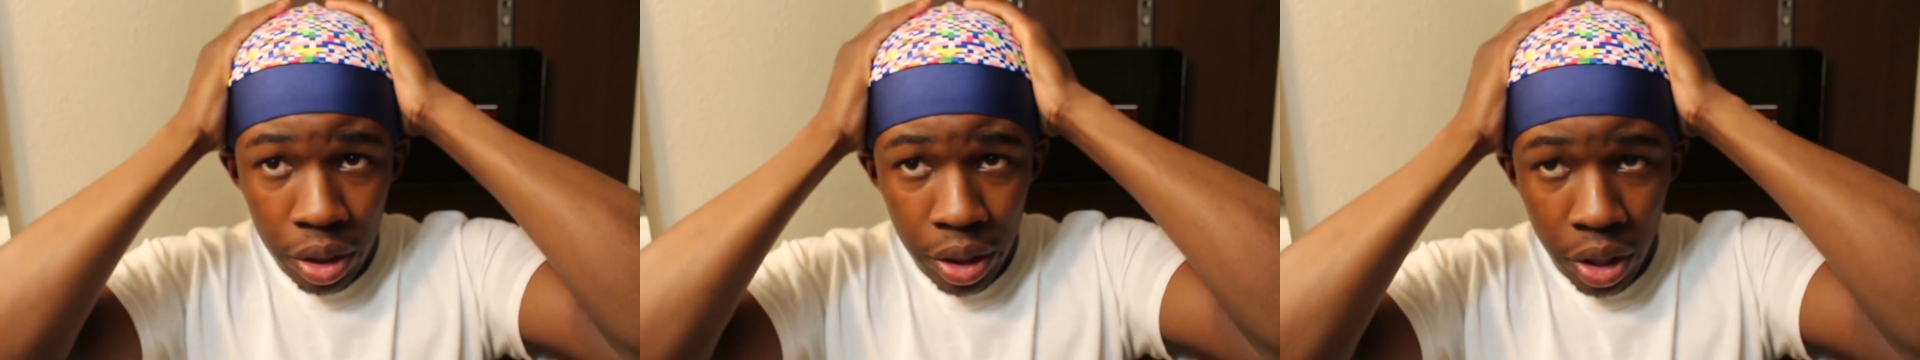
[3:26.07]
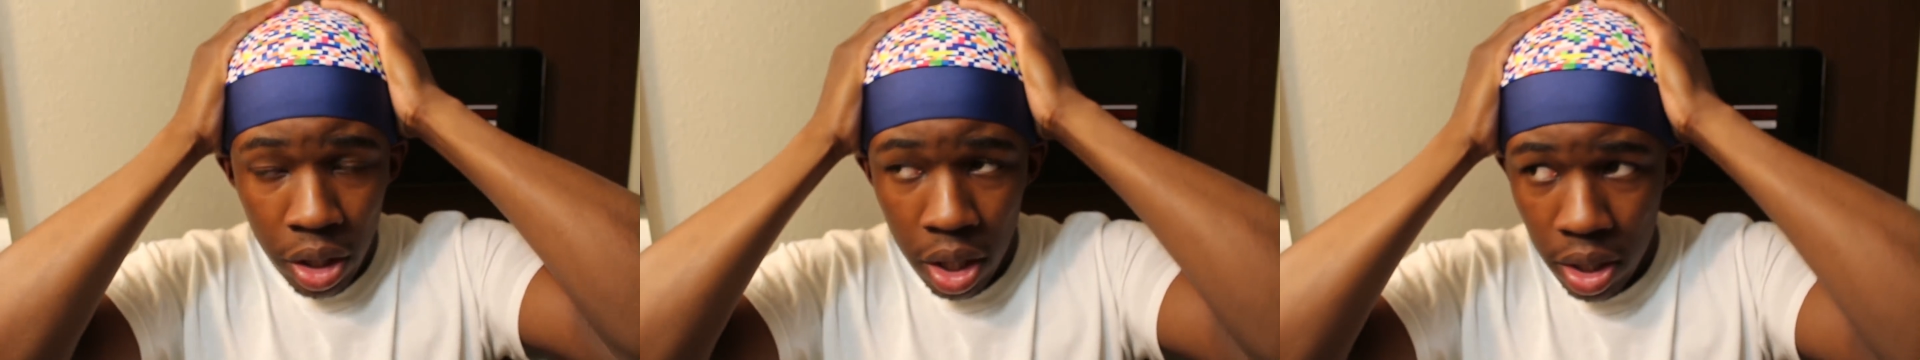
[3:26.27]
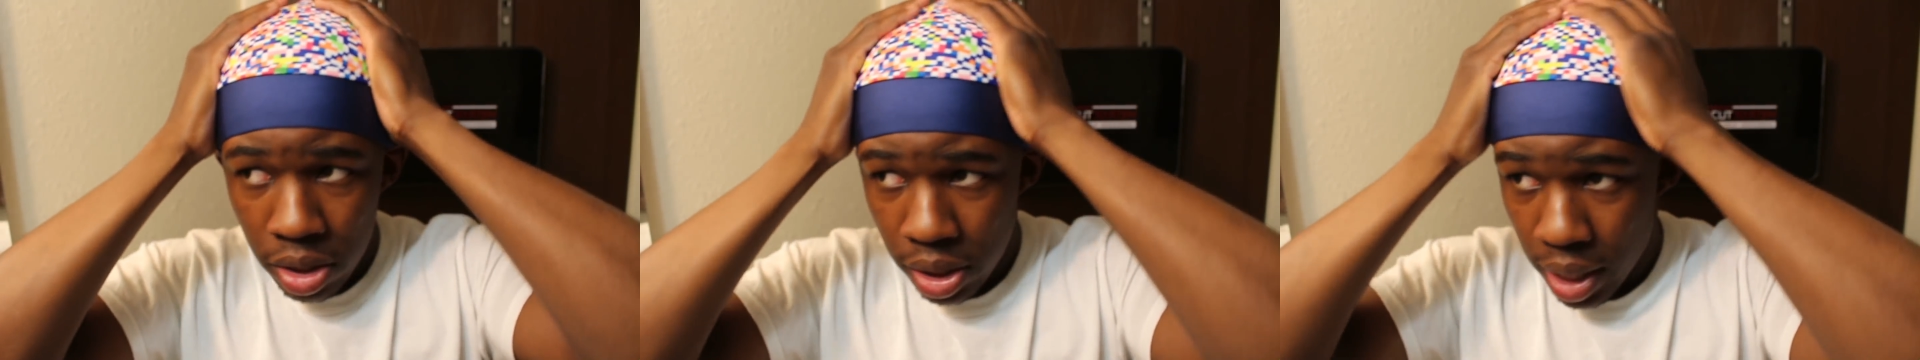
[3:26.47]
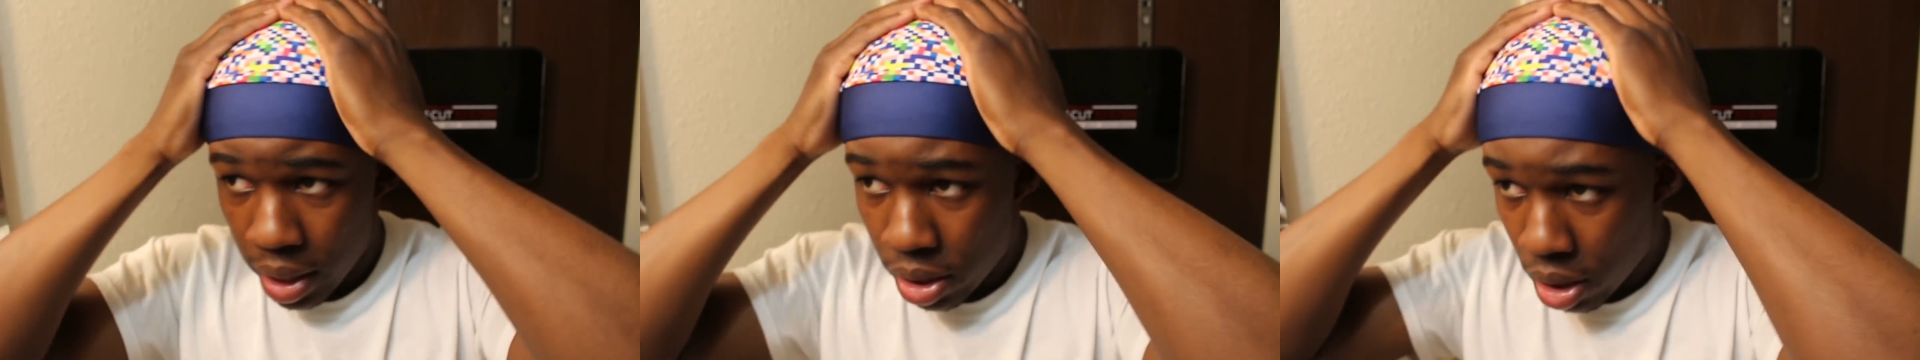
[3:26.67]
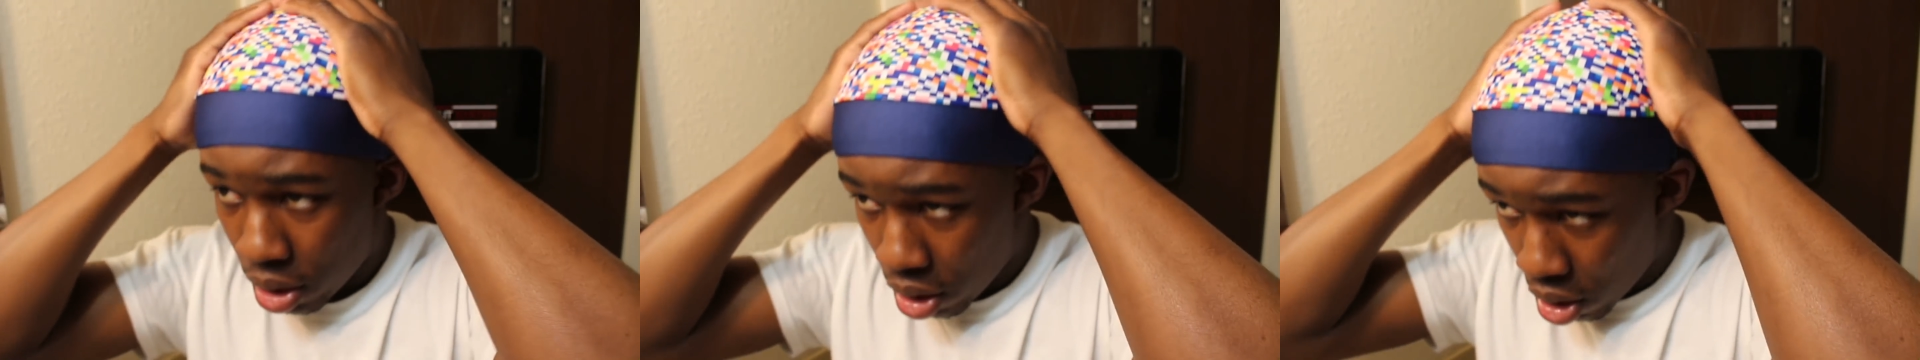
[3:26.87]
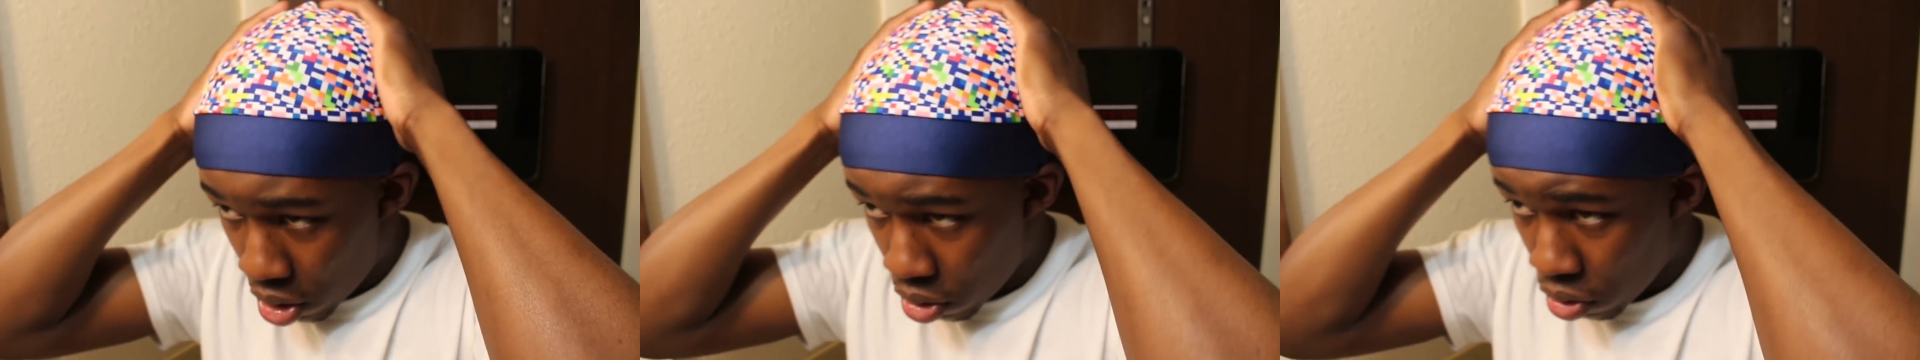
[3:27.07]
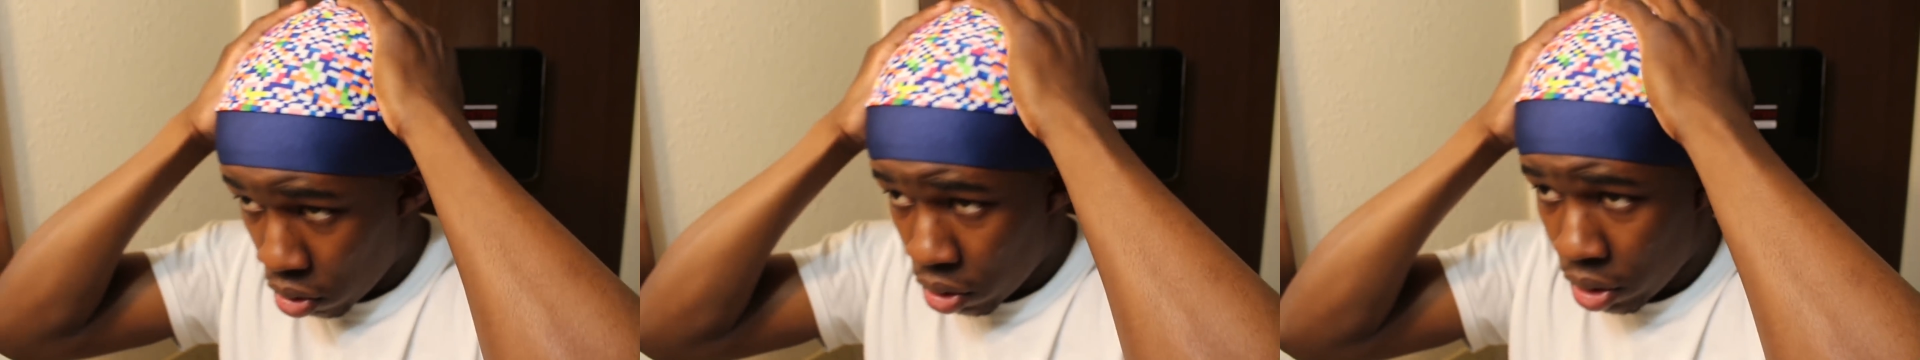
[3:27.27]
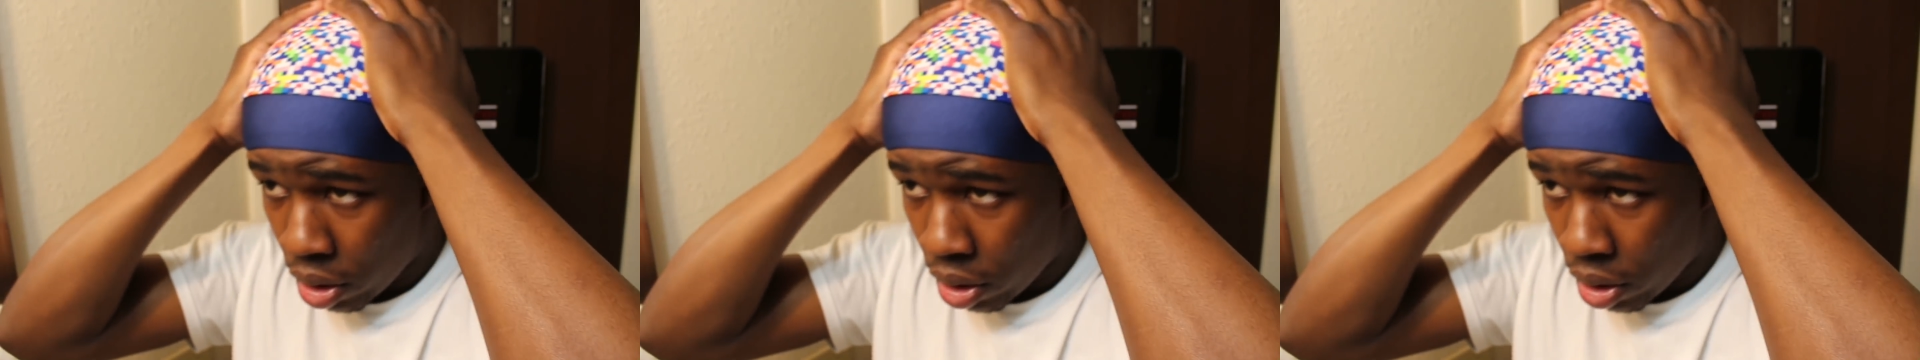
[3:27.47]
You're all set to go.